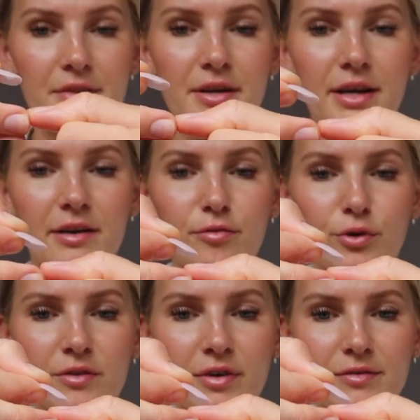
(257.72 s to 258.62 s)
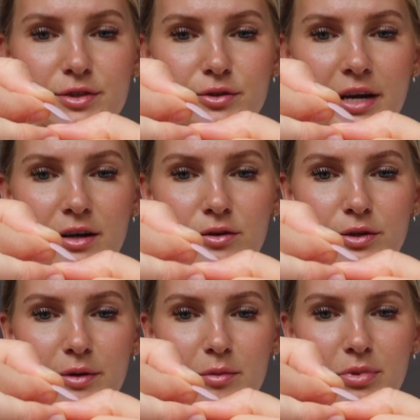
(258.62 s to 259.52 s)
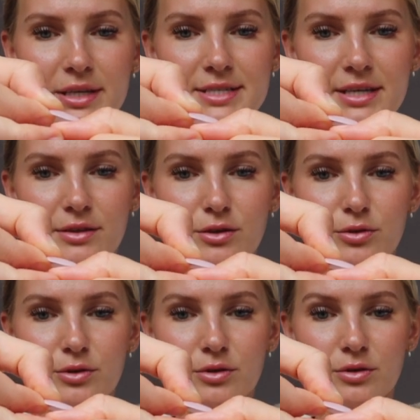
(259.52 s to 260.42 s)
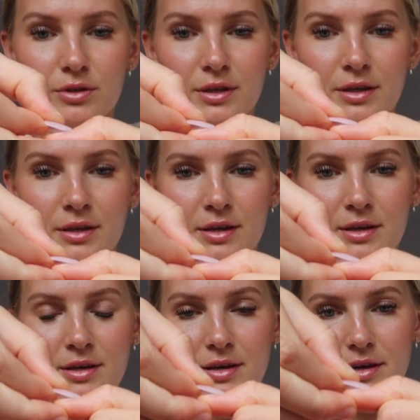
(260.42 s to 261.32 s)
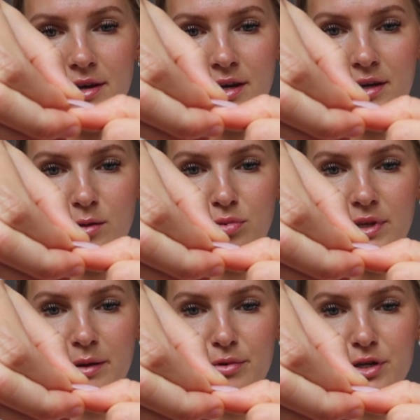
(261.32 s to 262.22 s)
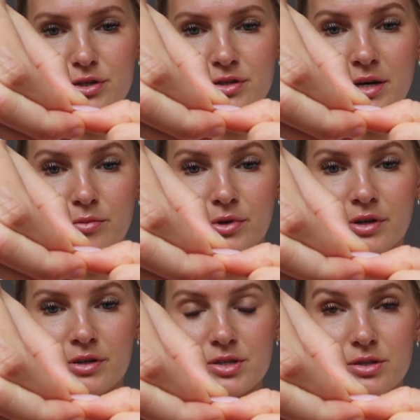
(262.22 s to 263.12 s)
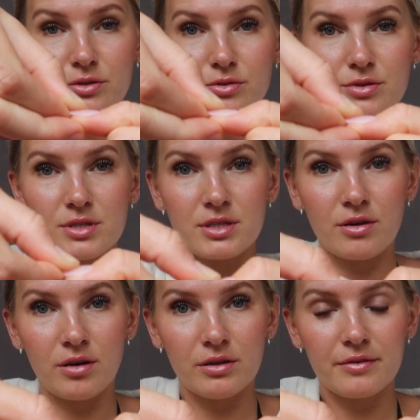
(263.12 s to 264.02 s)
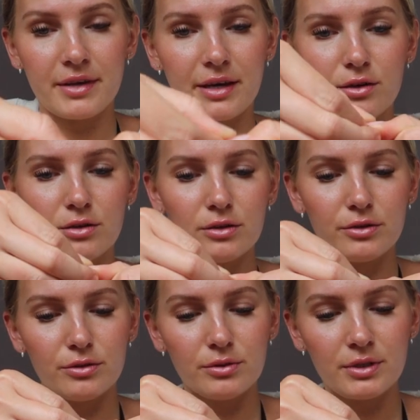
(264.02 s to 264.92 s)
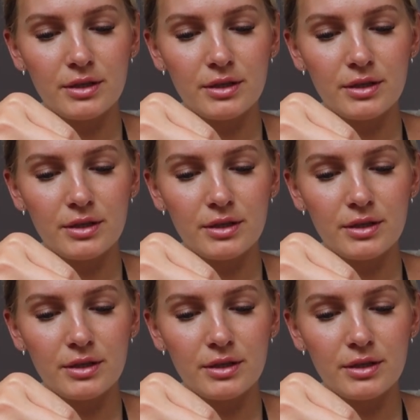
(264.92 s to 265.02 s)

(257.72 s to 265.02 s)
And then at a 45 degree angle, you want to place it at the cuticle and apply pressure downward until you see all of that glue